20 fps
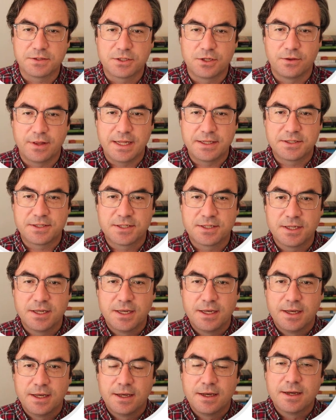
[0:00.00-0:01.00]
So let's
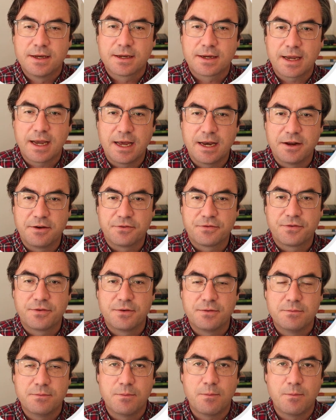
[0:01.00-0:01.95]
kind of